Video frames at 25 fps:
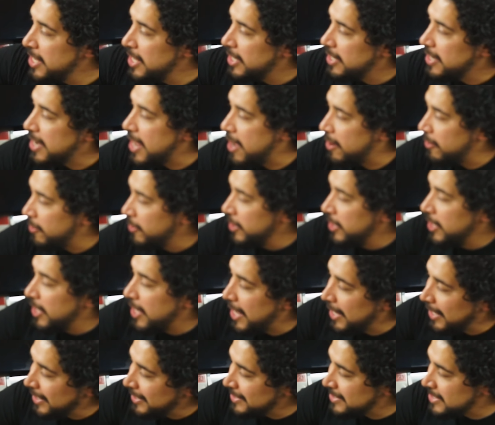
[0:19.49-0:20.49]
Now,
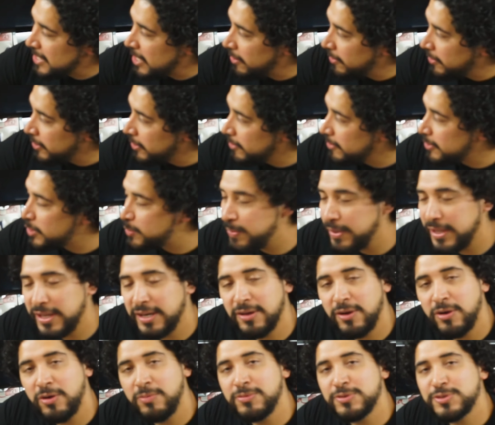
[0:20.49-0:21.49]
I got to tell you, it's been
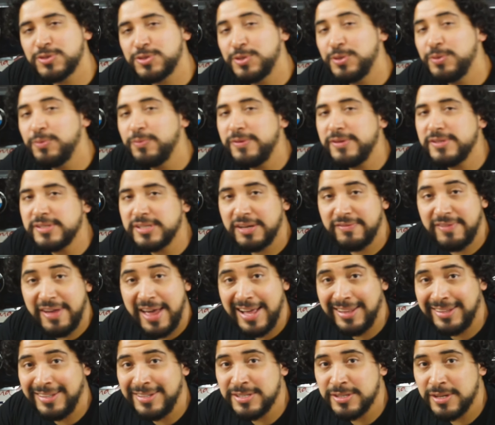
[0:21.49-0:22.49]
almost 2 weeks that I've
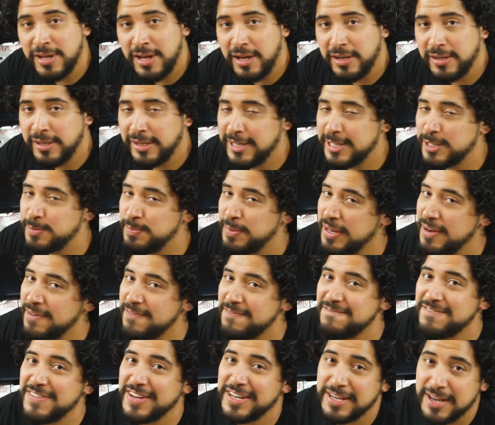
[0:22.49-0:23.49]
had these on, and it's been
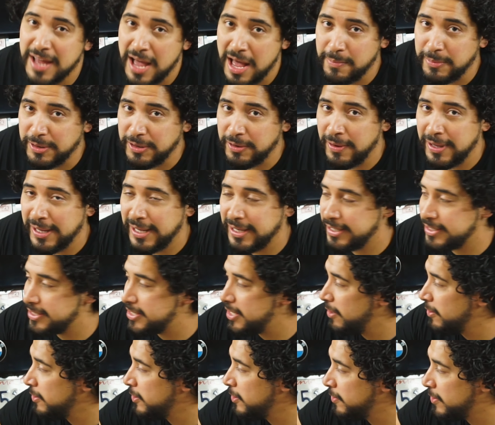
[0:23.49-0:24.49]
phenomenal. I got to
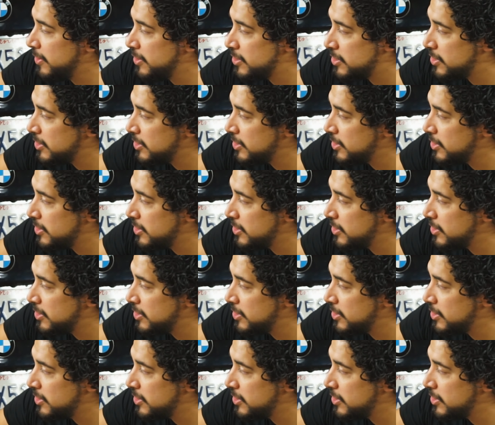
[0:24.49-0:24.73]
tell you,